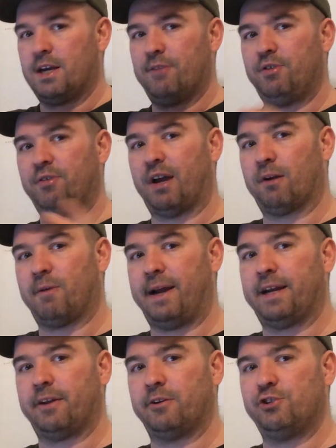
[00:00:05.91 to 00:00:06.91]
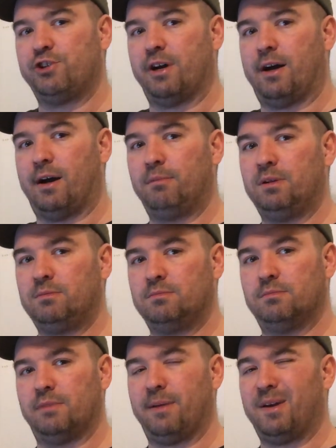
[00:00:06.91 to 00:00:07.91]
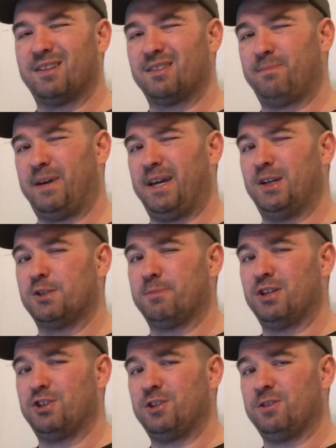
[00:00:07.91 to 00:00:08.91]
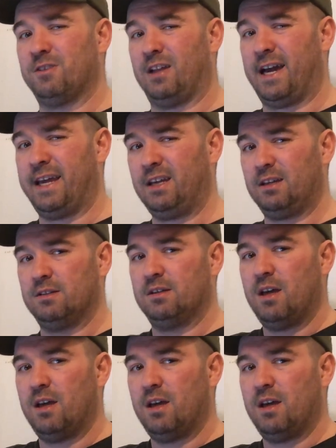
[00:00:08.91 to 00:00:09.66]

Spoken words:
If you've got a regular job, maybe it doesn't pay as much as you'd like.